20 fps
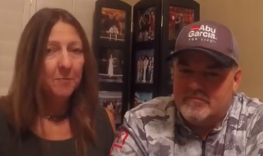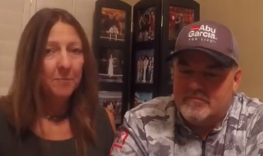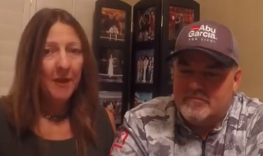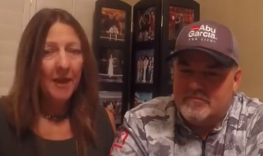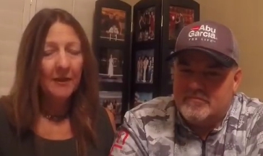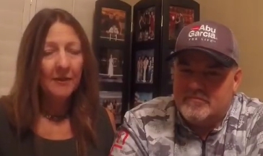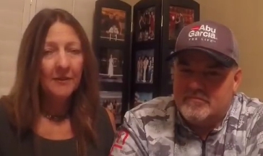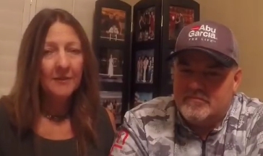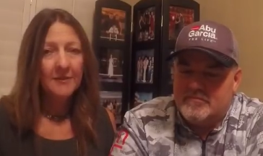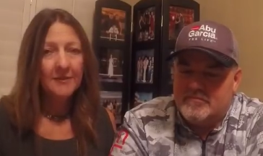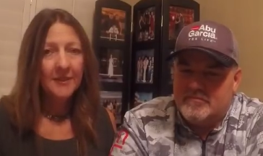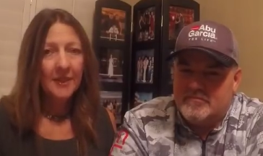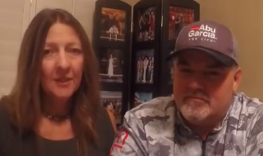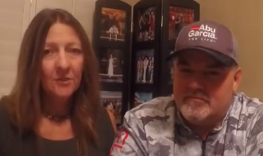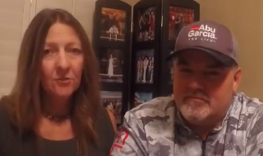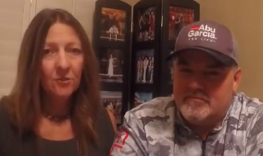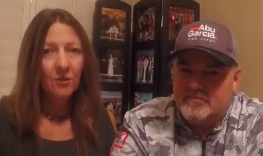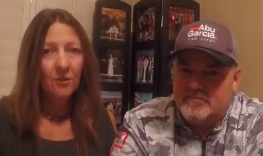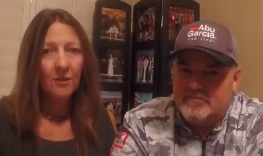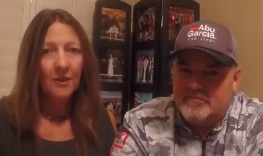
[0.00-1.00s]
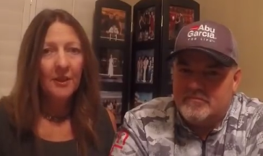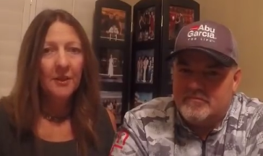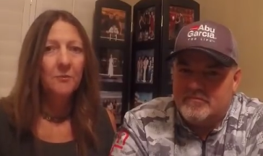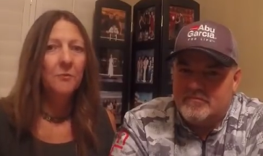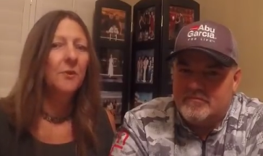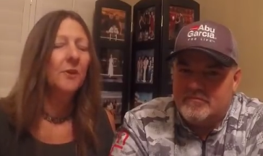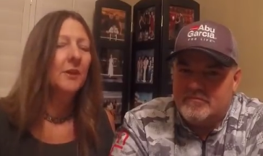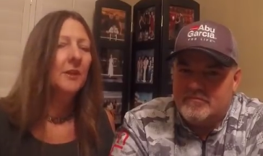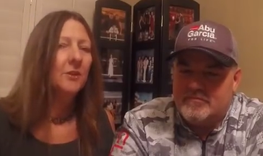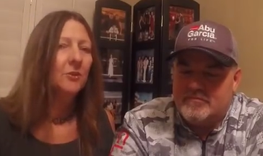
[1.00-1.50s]
Speaker 1: be back on schedule and
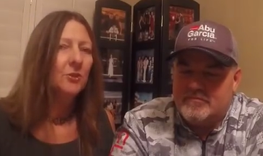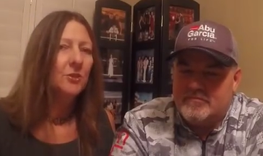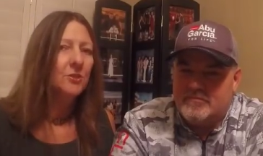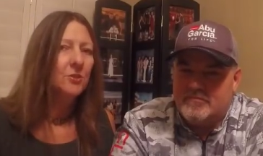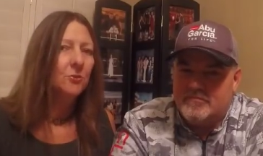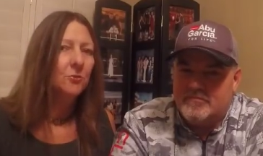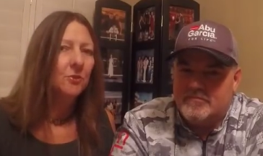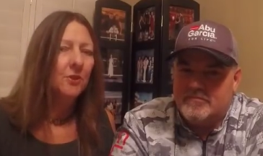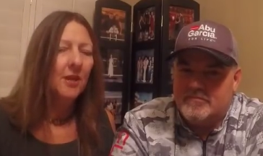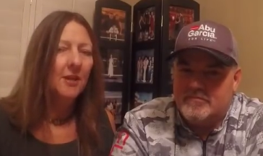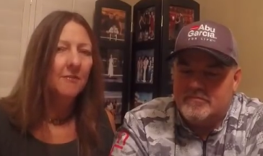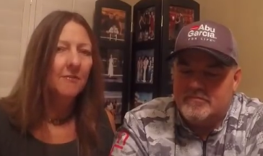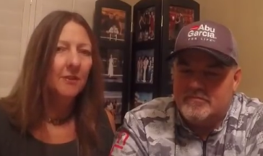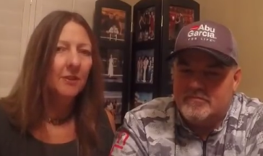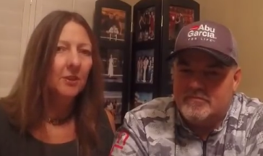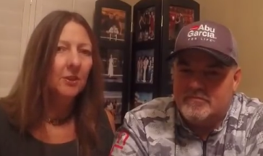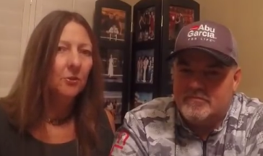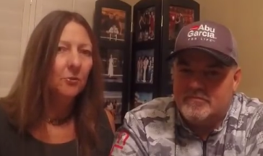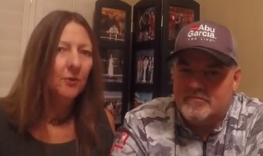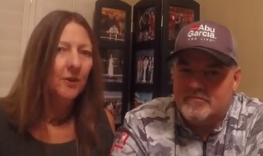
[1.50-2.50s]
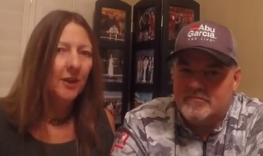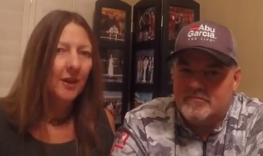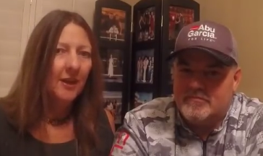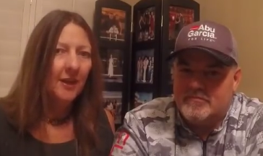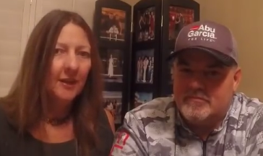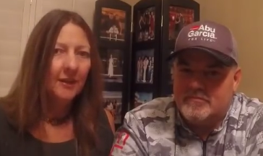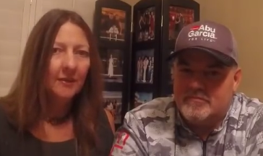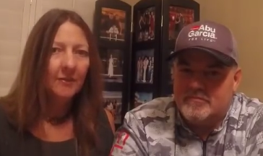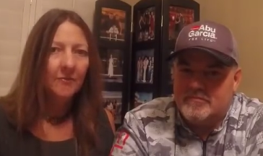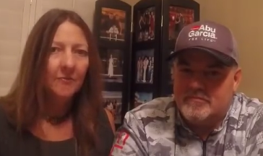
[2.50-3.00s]
we're going to just do kind of a
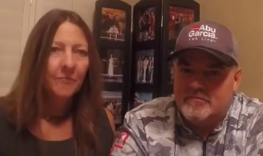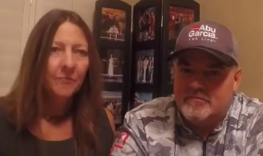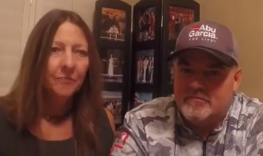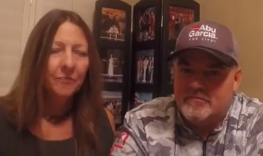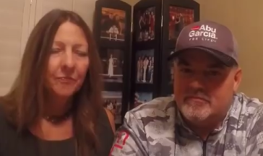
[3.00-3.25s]
Q&A